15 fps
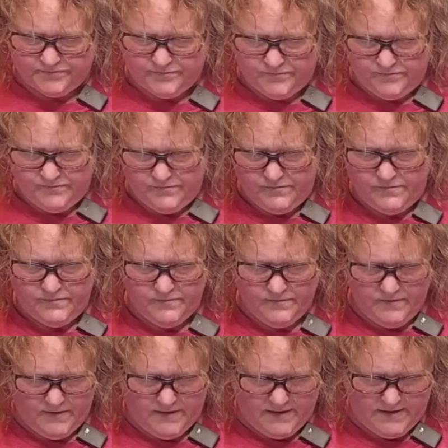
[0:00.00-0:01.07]

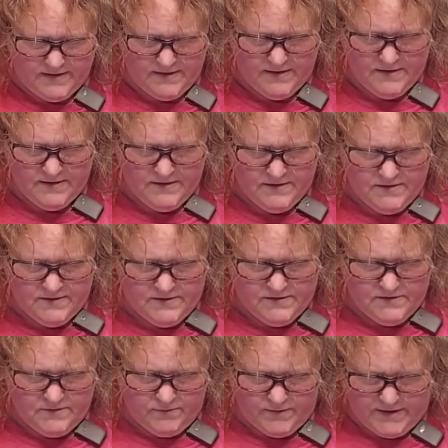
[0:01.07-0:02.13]

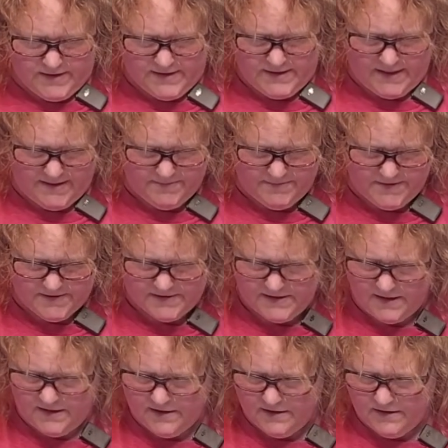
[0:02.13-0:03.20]
So we're going to tape this
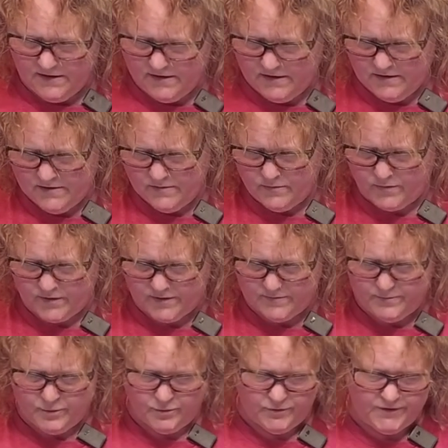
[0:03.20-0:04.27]
here, we're going to
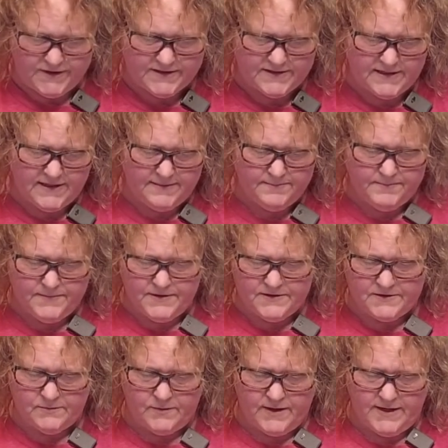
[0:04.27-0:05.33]
pull this up
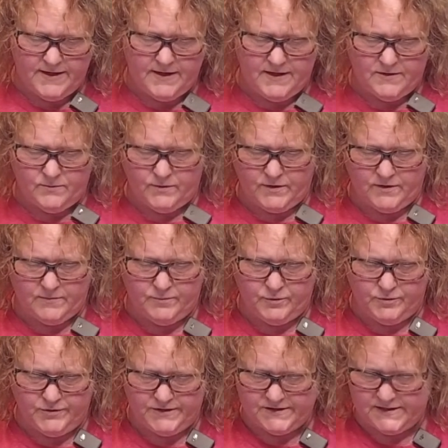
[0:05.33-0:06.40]
this way, and we're going to
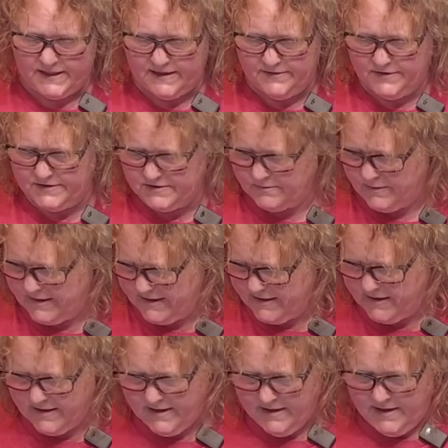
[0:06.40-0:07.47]
pull this down this way,
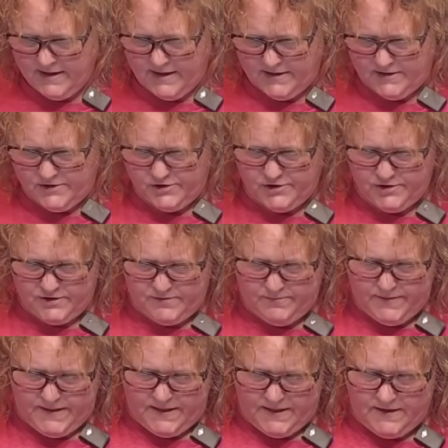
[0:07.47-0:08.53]
and it should
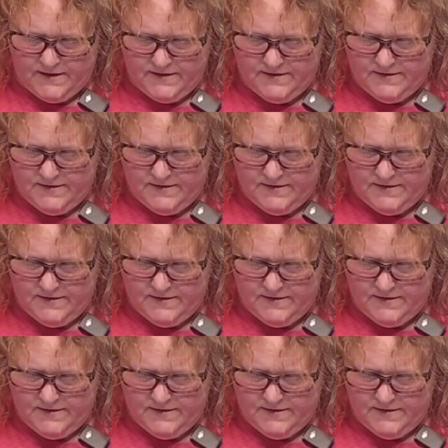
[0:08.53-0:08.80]
be